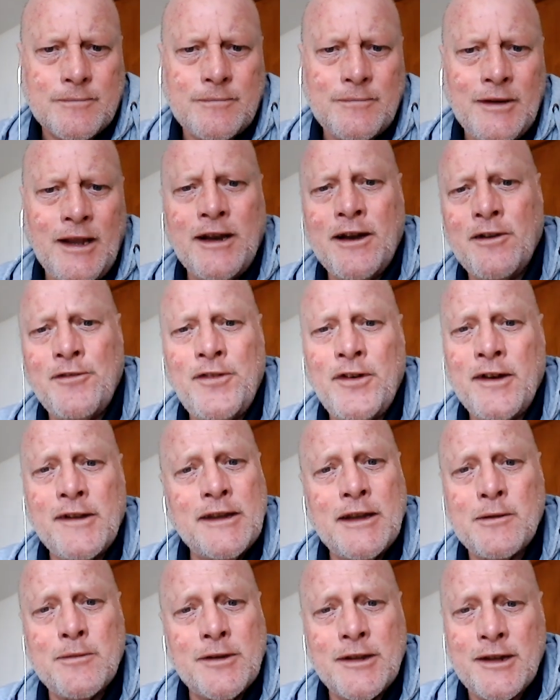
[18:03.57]
And I find
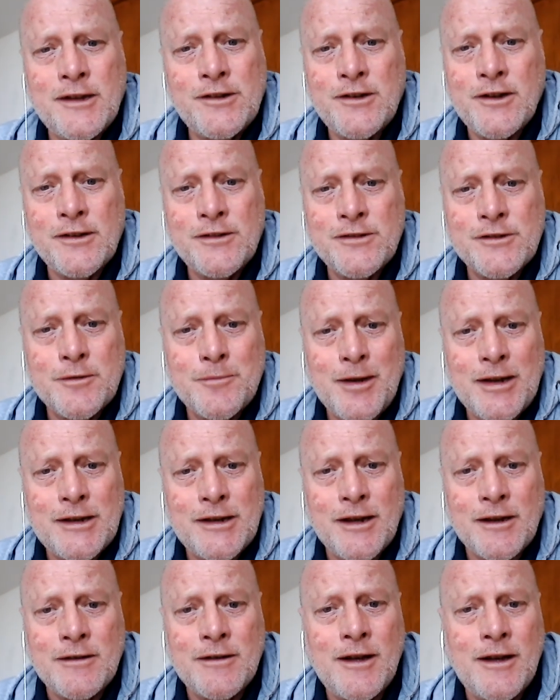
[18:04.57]
that with Ajahn
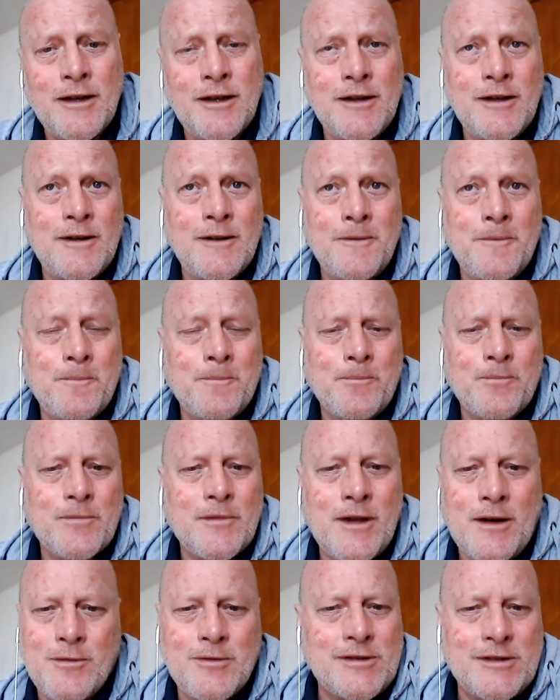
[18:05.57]
Sumedho. I
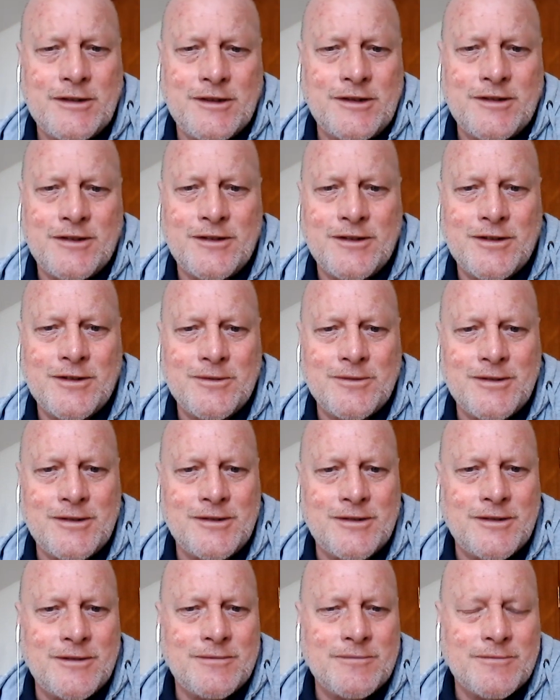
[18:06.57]
always listen to
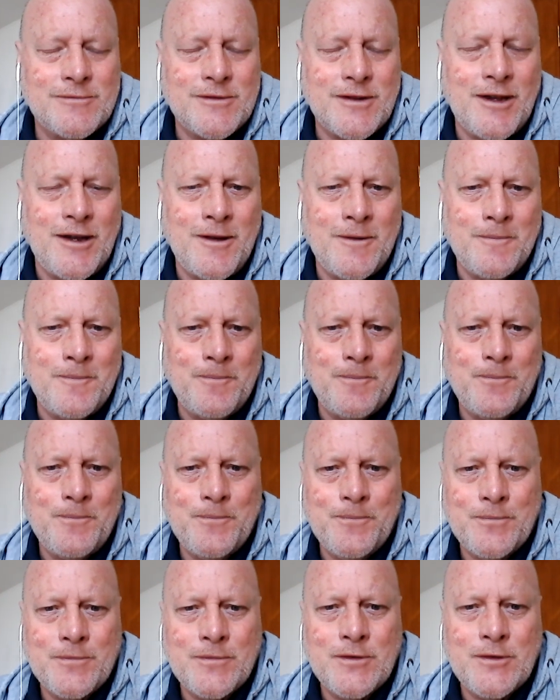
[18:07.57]
his
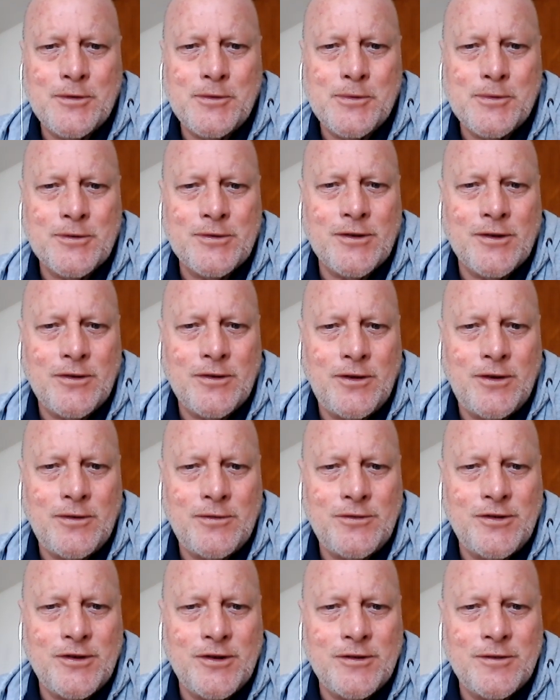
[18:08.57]
talks on
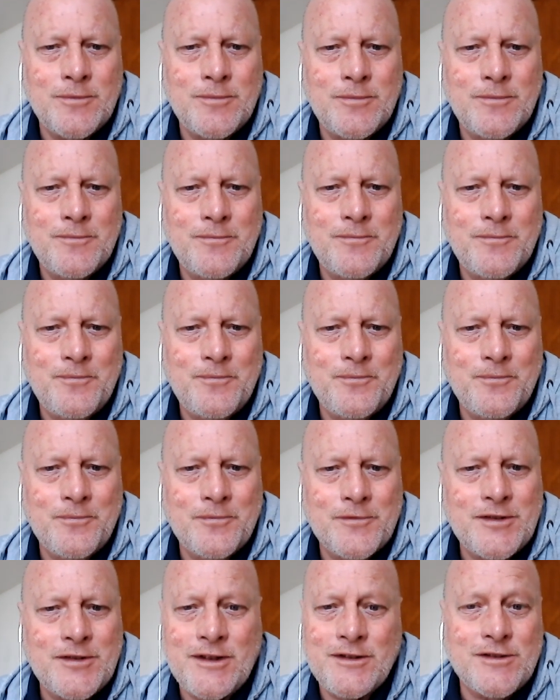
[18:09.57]
YouTube. It
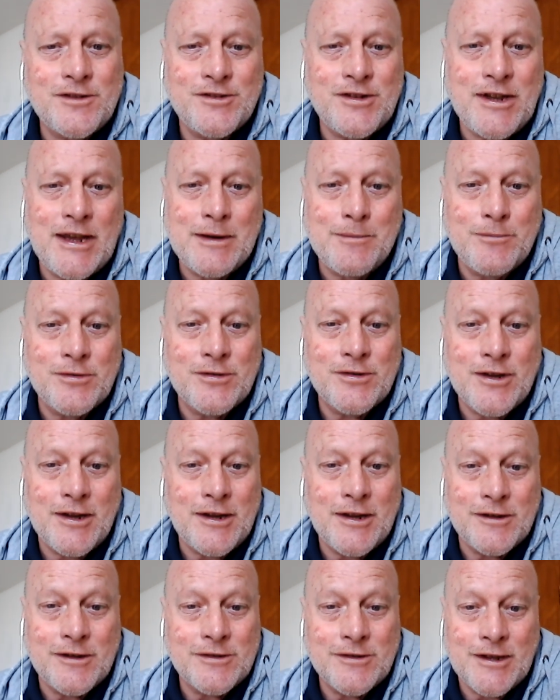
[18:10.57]
says the same
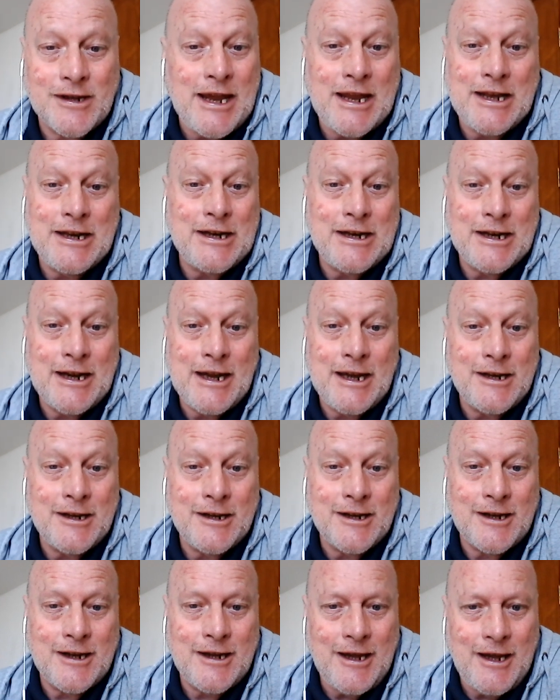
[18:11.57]
things again and again and
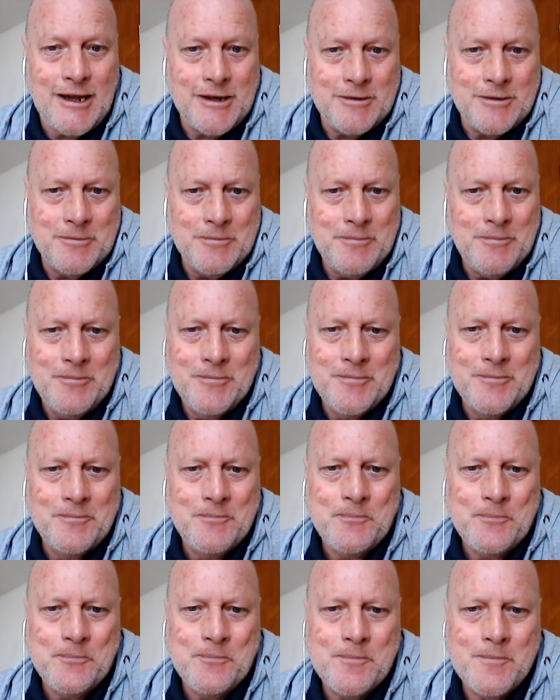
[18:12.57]
again.
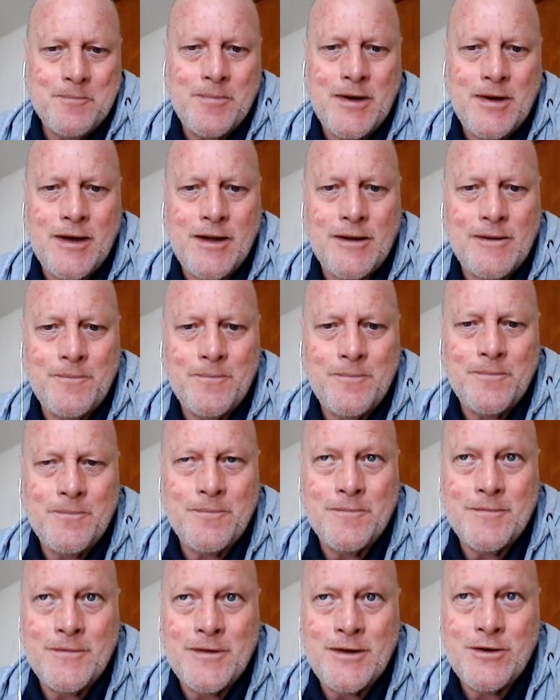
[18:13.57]
But
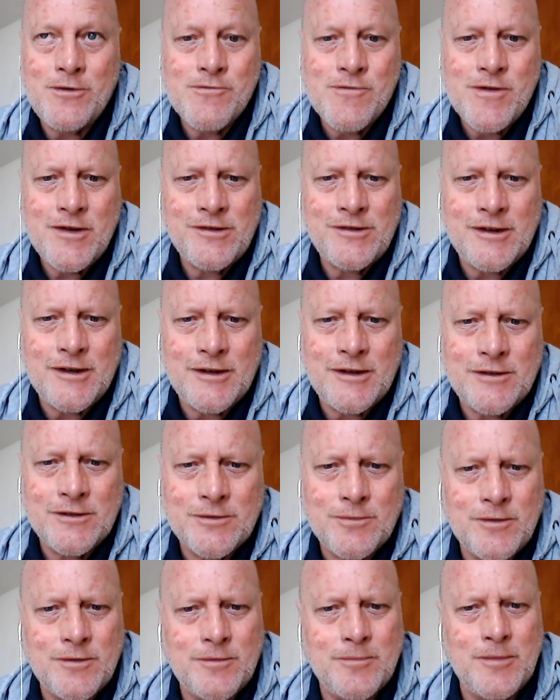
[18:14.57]
it all resonates
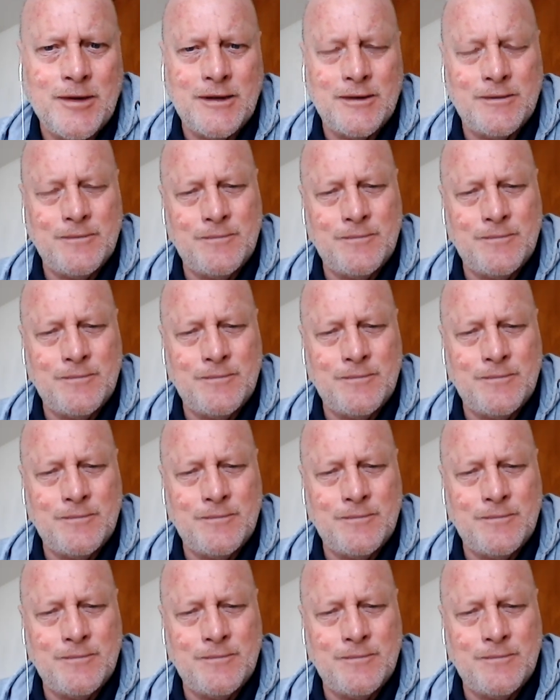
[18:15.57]
with me.